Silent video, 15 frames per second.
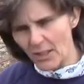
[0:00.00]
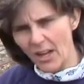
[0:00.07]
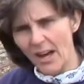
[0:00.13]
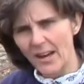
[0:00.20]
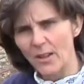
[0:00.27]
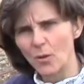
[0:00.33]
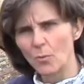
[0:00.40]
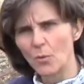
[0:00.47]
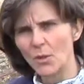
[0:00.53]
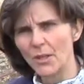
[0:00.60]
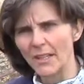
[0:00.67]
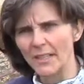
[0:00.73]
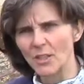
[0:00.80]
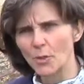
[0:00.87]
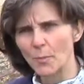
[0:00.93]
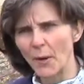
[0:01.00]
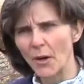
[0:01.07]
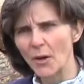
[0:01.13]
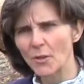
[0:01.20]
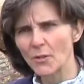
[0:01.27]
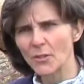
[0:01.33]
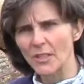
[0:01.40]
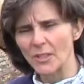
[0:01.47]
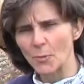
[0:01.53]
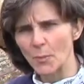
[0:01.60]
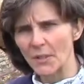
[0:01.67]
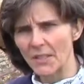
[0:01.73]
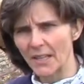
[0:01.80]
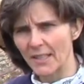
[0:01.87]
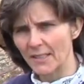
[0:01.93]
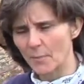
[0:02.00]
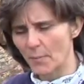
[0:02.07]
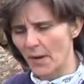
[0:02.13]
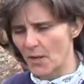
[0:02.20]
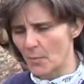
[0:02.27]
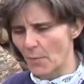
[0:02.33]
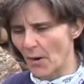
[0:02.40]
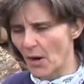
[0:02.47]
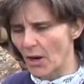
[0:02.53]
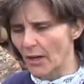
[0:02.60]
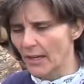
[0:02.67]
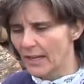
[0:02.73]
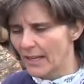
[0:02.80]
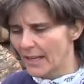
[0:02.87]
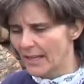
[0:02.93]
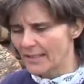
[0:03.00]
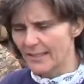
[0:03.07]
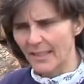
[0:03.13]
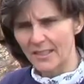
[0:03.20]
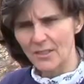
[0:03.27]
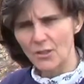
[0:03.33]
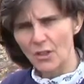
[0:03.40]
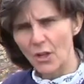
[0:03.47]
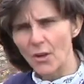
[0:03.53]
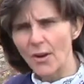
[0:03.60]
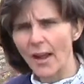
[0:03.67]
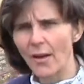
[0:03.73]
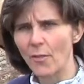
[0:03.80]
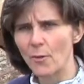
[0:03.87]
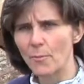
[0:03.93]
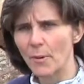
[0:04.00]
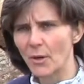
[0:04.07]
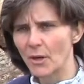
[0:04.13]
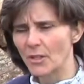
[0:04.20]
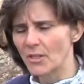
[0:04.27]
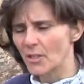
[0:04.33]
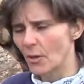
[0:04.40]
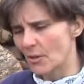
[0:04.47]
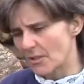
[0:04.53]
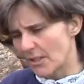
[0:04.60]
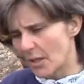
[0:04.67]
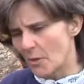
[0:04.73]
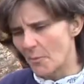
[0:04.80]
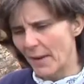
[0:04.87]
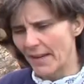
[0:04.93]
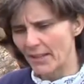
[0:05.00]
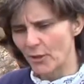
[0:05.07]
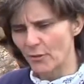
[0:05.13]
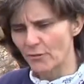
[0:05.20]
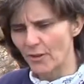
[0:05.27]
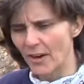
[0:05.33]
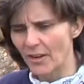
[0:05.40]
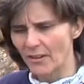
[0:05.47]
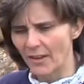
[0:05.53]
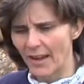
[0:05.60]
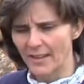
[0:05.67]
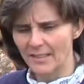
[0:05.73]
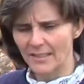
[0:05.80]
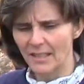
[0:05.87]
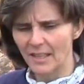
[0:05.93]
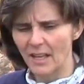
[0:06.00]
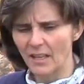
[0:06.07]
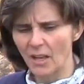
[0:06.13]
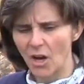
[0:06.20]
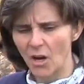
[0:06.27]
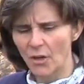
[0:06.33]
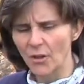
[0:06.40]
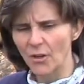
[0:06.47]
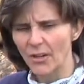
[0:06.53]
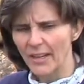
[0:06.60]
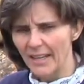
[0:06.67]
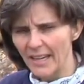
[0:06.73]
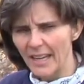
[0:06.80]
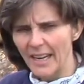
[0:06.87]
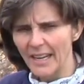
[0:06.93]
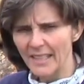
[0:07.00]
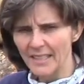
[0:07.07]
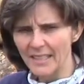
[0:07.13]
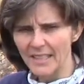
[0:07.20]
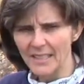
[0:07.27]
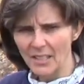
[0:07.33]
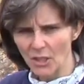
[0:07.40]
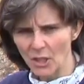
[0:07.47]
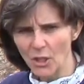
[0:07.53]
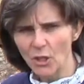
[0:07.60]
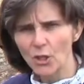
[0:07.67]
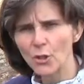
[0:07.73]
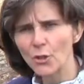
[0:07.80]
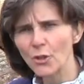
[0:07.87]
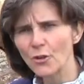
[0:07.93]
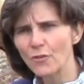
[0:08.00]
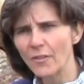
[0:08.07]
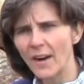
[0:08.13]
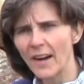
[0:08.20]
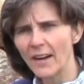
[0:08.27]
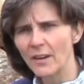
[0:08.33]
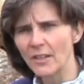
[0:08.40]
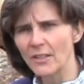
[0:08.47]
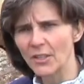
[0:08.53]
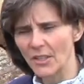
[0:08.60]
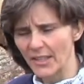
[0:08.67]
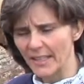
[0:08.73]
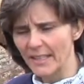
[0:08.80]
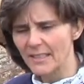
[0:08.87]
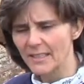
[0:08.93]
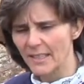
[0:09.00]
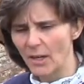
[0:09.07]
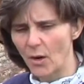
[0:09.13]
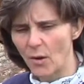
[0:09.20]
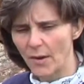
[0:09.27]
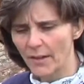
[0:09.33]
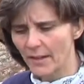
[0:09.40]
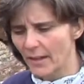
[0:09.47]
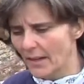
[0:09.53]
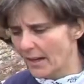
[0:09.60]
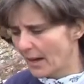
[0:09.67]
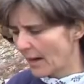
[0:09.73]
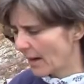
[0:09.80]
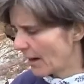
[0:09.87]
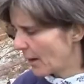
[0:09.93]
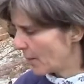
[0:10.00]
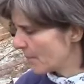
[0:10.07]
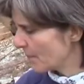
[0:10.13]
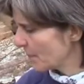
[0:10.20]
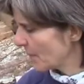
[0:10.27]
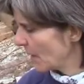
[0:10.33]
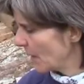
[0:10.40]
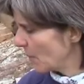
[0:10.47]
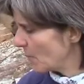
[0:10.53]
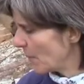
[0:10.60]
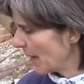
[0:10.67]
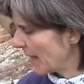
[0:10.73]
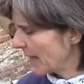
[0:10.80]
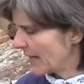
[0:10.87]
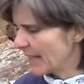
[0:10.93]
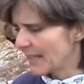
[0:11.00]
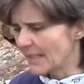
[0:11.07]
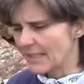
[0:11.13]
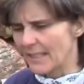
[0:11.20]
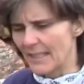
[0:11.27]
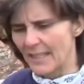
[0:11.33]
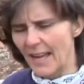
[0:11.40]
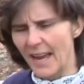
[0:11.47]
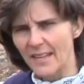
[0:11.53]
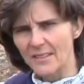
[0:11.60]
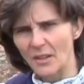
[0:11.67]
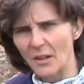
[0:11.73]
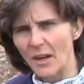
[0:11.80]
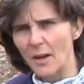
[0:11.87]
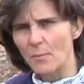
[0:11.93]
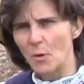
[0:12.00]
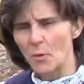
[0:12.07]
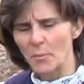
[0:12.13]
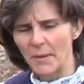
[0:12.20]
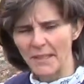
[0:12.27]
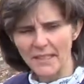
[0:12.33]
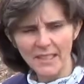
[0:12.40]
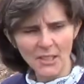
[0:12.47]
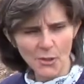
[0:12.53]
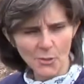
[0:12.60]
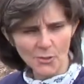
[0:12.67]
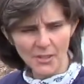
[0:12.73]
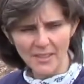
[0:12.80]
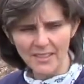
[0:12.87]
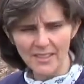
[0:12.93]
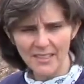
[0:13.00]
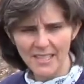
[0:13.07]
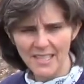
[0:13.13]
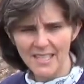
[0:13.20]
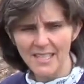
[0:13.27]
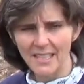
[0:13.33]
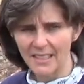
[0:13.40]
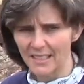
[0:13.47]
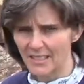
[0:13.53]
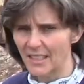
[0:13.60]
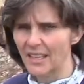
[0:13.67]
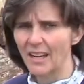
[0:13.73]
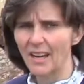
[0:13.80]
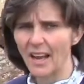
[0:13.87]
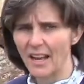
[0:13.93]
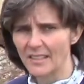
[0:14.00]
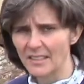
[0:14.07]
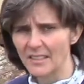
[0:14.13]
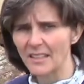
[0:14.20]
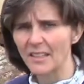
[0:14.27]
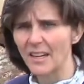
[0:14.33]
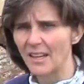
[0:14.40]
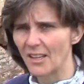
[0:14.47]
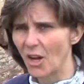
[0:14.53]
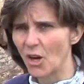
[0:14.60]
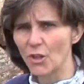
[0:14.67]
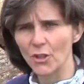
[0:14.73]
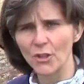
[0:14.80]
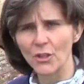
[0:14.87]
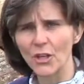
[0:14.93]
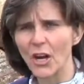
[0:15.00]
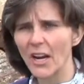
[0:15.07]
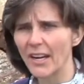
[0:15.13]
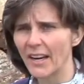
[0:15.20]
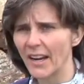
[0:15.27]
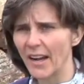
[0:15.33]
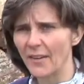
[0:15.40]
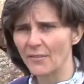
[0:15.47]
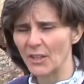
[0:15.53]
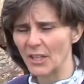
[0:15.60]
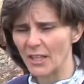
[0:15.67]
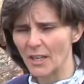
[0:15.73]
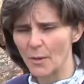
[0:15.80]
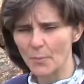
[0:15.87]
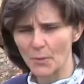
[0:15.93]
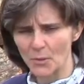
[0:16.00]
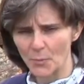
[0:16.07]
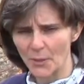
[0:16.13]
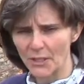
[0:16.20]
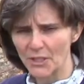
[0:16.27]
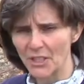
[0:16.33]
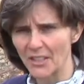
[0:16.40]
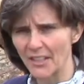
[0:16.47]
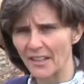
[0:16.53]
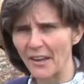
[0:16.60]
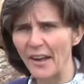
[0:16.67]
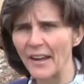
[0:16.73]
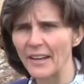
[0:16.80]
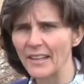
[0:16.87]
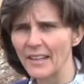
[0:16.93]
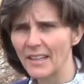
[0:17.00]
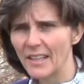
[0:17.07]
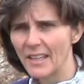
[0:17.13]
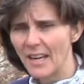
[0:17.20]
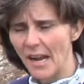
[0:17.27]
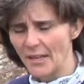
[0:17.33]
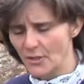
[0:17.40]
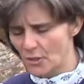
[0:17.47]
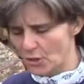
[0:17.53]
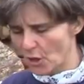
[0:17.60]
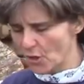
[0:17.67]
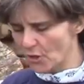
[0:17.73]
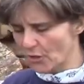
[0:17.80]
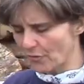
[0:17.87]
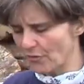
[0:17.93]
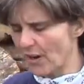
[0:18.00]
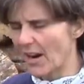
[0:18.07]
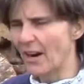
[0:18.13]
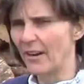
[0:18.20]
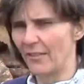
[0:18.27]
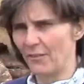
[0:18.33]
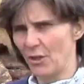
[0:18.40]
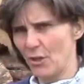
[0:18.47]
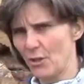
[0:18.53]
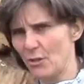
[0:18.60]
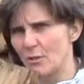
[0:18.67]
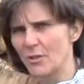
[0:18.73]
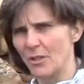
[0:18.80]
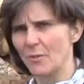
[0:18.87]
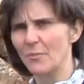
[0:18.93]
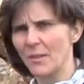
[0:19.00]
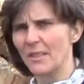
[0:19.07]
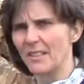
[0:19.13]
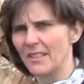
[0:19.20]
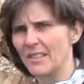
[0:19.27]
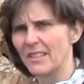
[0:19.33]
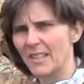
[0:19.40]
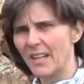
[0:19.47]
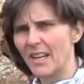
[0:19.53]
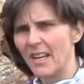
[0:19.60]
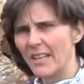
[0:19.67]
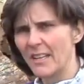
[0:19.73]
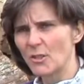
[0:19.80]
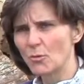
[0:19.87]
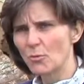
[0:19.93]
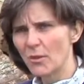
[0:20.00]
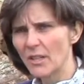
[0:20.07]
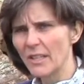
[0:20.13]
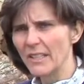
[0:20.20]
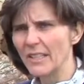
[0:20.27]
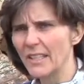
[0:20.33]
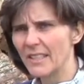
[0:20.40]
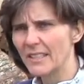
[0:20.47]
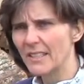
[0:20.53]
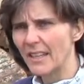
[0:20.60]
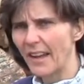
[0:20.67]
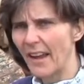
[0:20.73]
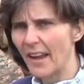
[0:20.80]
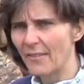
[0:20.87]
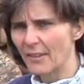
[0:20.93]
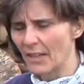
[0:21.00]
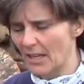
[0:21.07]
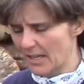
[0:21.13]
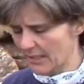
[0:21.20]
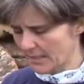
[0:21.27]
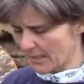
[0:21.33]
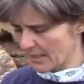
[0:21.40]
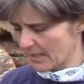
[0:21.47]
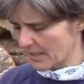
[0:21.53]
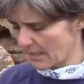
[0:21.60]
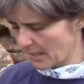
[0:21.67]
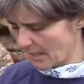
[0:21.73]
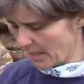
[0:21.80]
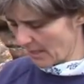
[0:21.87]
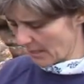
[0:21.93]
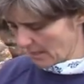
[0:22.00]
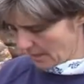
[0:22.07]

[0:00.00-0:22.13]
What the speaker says: lot of the wood exposed, it's protected by the bark, is going to slow down the burn, so it's going to make your fire last a lot longer. It's a little cooler fire until it gets going, but it has a lot more BTUs in the sense that it's going to last a lot longer. You're not going to have to get up as much in the night and stoke your fire if you use something that's really dense and heavy like this. And